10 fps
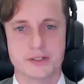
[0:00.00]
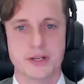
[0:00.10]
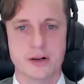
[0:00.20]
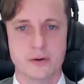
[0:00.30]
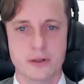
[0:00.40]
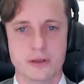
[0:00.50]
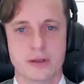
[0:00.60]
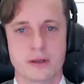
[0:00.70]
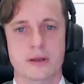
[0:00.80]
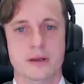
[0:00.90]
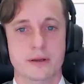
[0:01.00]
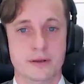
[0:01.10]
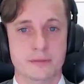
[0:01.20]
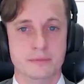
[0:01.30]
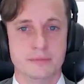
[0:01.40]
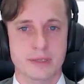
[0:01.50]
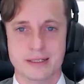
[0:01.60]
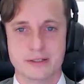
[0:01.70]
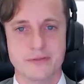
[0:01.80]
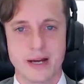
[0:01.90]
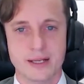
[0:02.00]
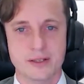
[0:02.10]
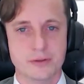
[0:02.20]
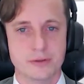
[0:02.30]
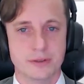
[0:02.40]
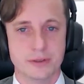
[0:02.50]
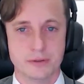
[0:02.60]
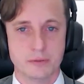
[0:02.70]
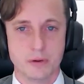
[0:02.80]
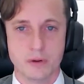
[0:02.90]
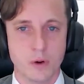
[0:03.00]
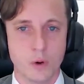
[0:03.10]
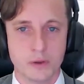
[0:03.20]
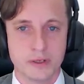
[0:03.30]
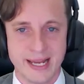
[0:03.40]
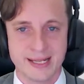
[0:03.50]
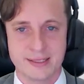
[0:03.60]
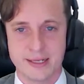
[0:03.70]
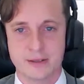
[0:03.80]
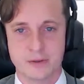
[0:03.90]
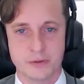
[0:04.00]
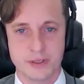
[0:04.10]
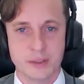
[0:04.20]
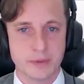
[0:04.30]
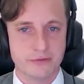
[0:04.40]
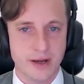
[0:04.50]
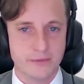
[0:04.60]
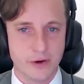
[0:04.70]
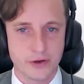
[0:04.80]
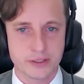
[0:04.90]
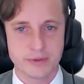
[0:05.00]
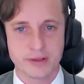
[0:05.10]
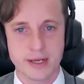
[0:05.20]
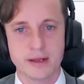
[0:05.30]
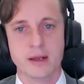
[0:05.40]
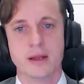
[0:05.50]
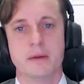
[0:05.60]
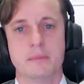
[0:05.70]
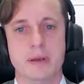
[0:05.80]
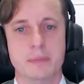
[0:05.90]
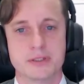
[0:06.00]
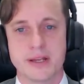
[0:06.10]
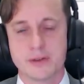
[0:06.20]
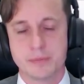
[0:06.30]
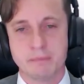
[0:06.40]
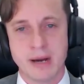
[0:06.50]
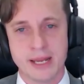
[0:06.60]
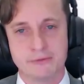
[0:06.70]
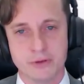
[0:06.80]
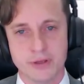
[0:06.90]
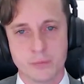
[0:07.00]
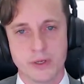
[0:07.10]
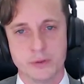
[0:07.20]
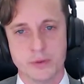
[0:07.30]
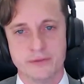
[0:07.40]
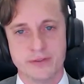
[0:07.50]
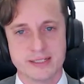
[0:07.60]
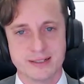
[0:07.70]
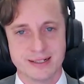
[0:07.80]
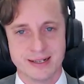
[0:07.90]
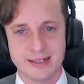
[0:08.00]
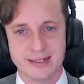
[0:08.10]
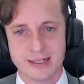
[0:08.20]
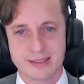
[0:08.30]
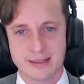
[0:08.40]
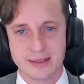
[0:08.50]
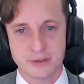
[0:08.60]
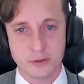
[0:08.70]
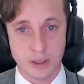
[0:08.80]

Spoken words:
general, it's fine to hold NASDAQ or the SP 500 or something like that. People just have to be mindful that when you are investing in an index like that, you're